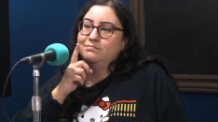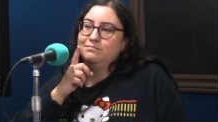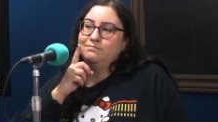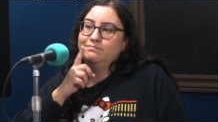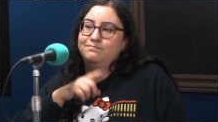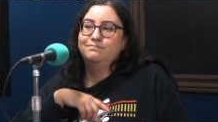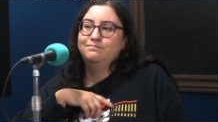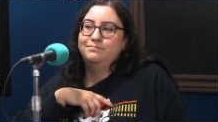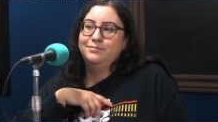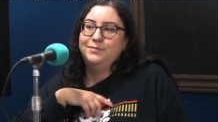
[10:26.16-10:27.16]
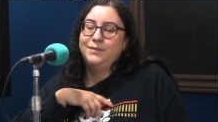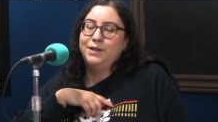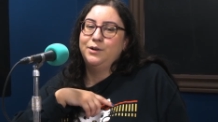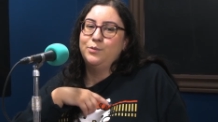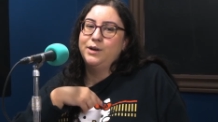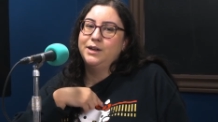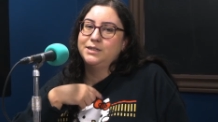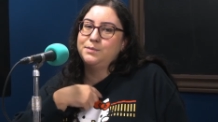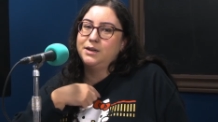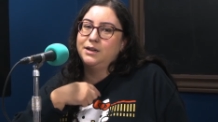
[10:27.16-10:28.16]
Gary Winnick's
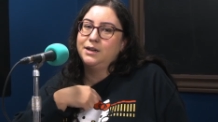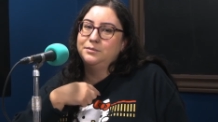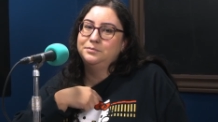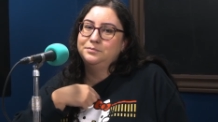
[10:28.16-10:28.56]
my guy.